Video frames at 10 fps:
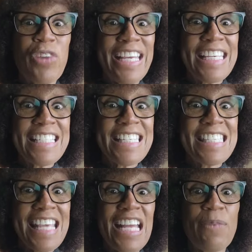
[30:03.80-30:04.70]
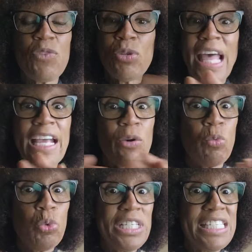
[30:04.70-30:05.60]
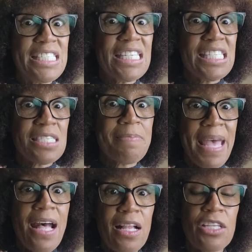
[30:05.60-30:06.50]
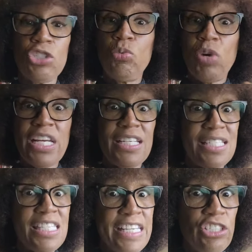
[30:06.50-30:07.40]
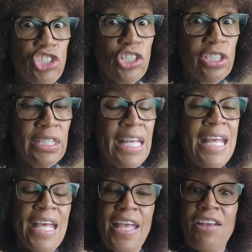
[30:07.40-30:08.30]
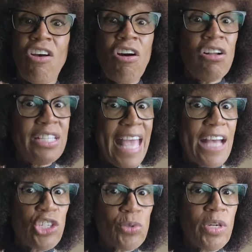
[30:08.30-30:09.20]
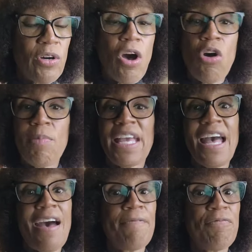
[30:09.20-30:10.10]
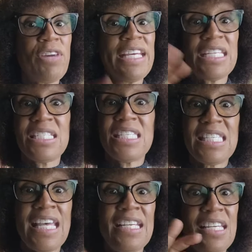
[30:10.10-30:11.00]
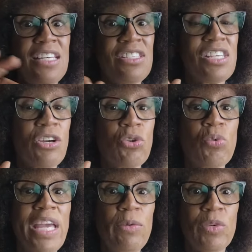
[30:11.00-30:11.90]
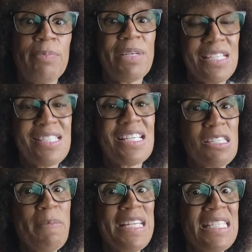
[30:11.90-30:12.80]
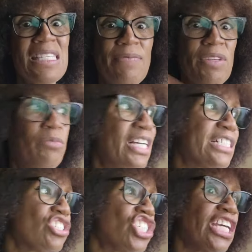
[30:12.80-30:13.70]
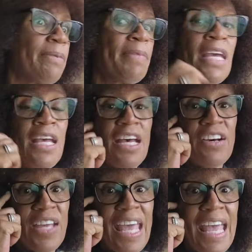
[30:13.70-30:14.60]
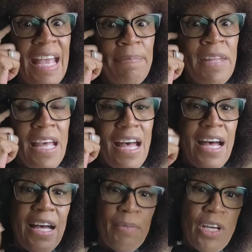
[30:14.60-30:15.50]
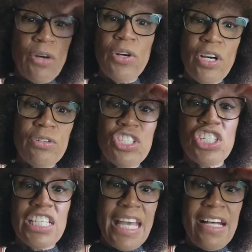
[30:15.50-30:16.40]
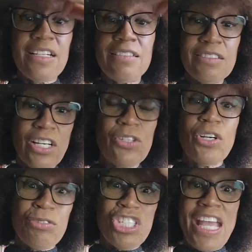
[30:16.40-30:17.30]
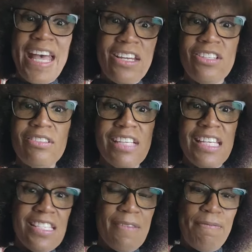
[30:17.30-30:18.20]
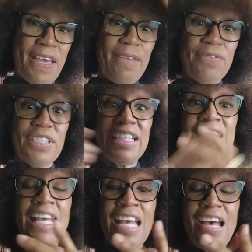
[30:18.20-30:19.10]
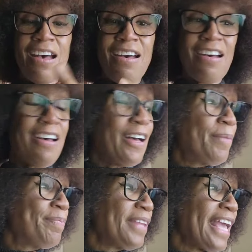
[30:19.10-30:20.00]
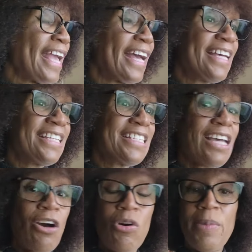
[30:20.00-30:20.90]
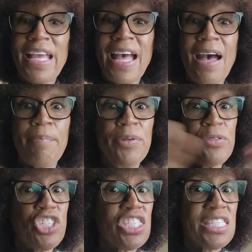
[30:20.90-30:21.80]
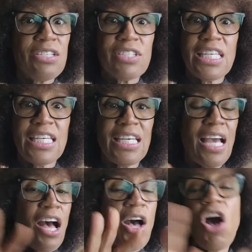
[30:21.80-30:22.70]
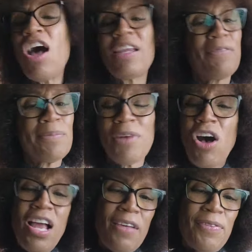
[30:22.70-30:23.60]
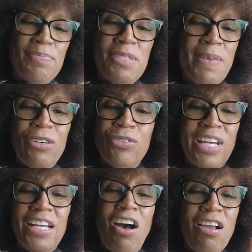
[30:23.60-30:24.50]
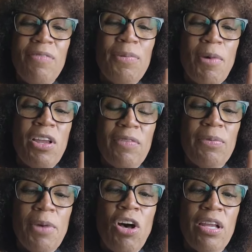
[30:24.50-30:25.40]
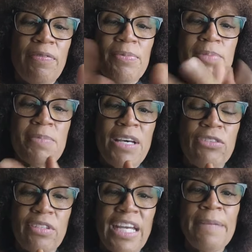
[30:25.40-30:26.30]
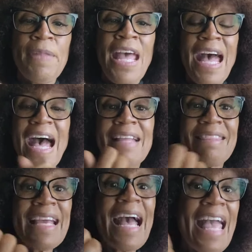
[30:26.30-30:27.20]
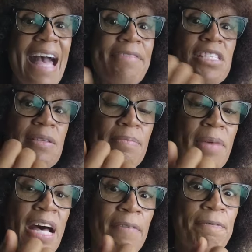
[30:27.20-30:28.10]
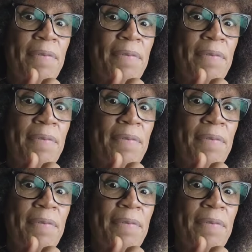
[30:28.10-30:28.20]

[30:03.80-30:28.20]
frankincense. If you like a woodsy smell and you want it essential and all natural, oh my God, frankincense is a great one, but it's expensive. It wasn't cheap. Okay. Go-Go Chanel, Go-Go Channel is a favorite. And oh my God, Bougie Silky, all of them smell great. All of them smell great. I think I have some,